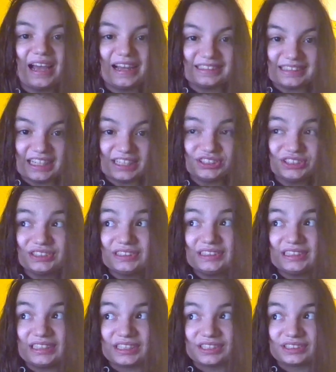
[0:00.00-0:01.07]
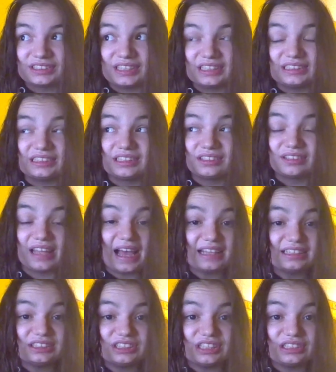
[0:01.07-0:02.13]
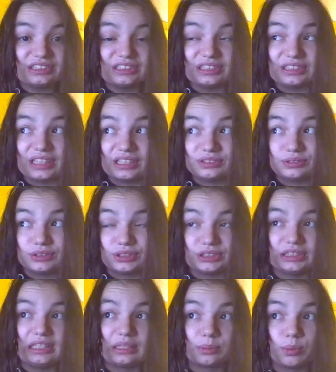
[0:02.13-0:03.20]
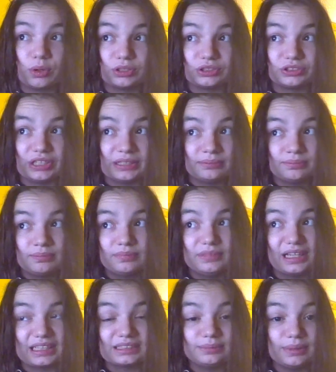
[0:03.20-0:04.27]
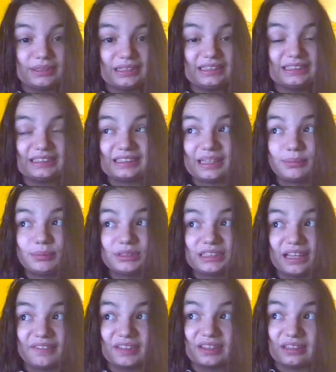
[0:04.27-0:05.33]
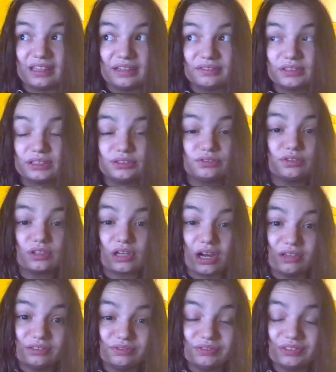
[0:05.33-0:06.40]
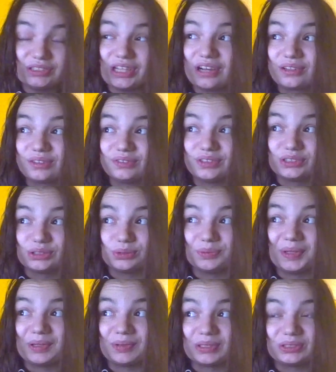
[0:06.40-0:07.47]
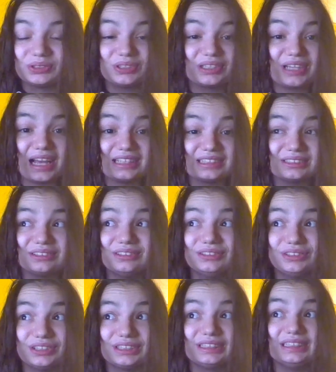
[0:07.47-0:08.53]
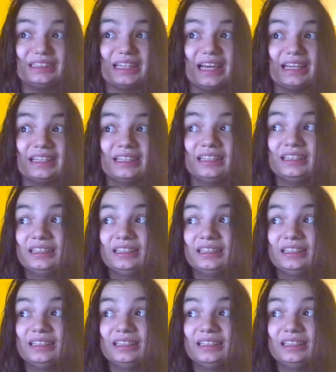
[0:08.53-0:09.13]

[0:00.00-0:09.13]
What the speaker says: Attention seniors, this is your last chance to schedule your senior portrait. Next Monday, December 7th, Life Touch photographers will be at West Warwick High School during the day